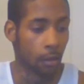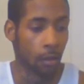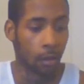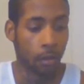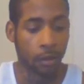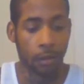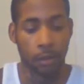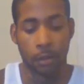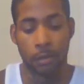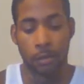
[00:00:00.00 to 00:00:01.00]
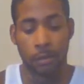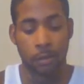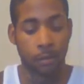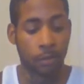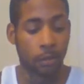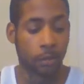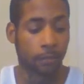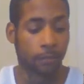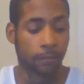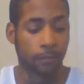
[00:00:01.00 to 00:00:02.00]
So yeah.
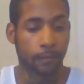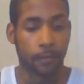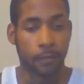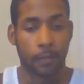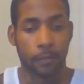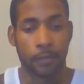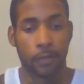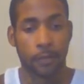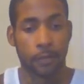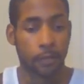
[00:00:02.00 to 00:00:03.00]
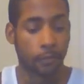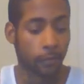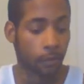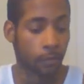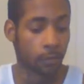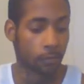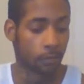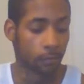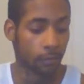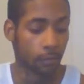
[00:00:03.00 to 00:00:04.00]
First thing first,
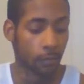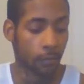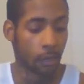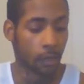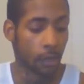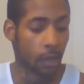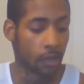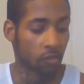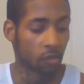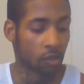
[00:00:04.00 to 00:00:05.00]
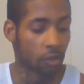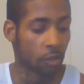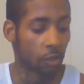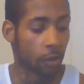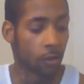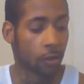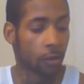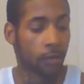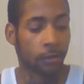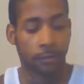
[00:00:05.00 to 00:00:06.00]
I just want to show y'all
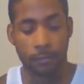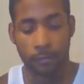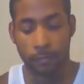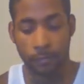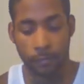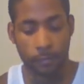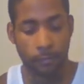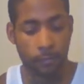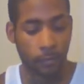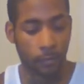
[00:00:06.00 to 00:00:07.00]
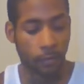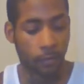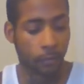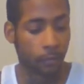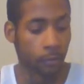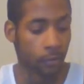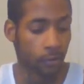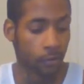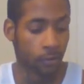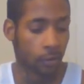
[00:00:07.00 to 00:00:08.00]
like a few
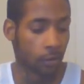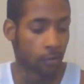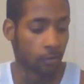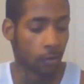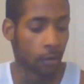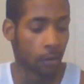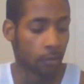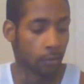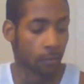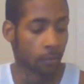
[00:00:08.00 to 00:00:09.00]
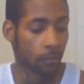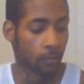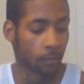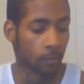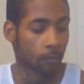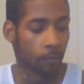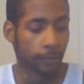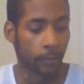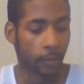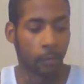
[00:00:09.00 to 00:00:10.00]
tricks that I do like
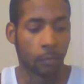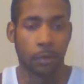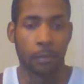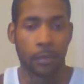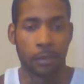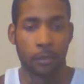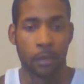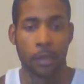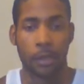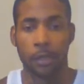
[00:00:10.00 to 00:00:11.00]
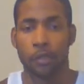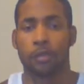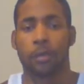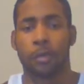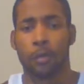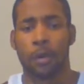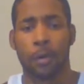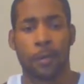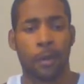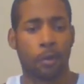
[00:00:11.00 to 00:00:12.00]
when I'm at the range or when
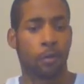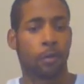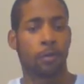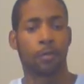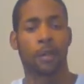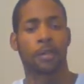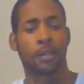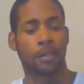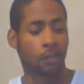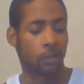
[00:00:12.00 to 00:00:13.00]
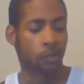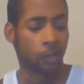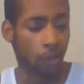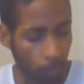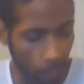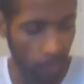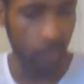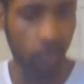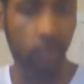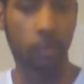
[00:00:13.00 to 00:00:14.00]
I'm at home, like things I try to
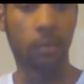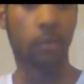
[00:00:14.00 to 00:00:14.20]
practice doing.